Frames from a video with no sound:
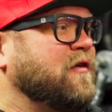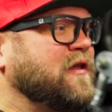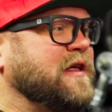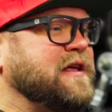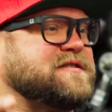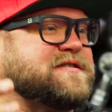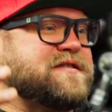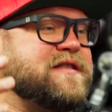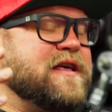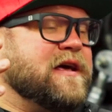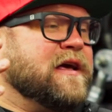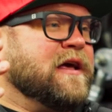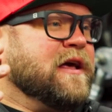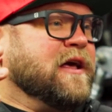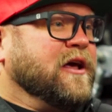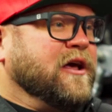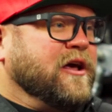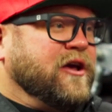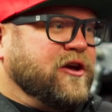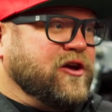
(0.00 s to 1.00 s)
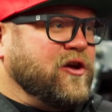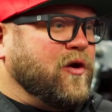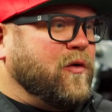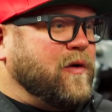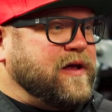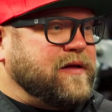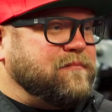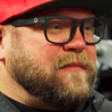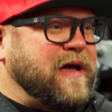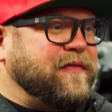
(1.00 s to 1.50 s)
It's the,
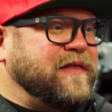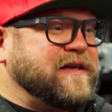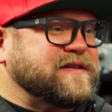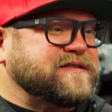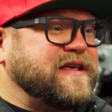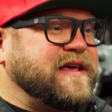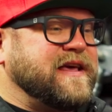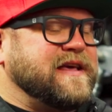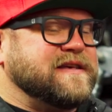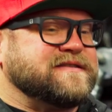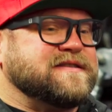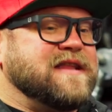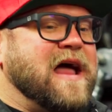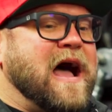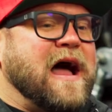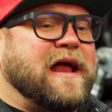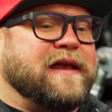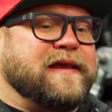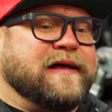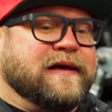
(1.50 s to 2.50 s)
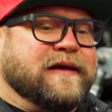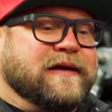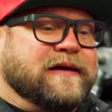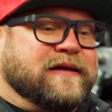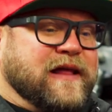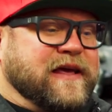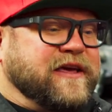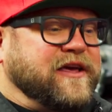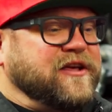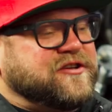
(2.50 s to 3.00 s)
man, this thing is not
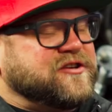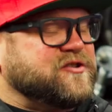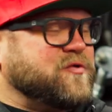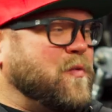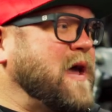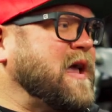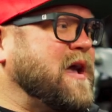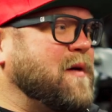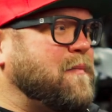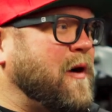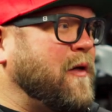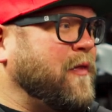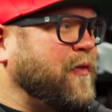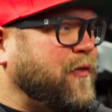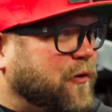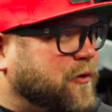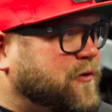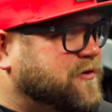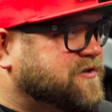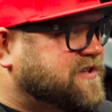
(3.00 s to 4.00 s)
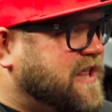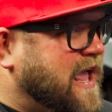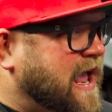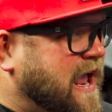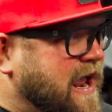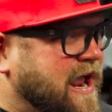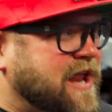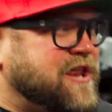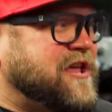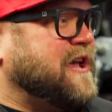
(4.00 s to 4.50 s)
like you just wake up on Thursday
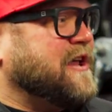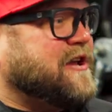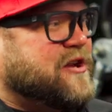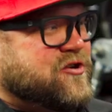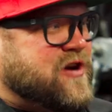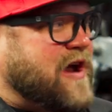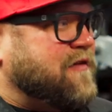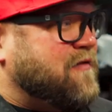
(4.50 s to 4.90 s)
and you get to drive a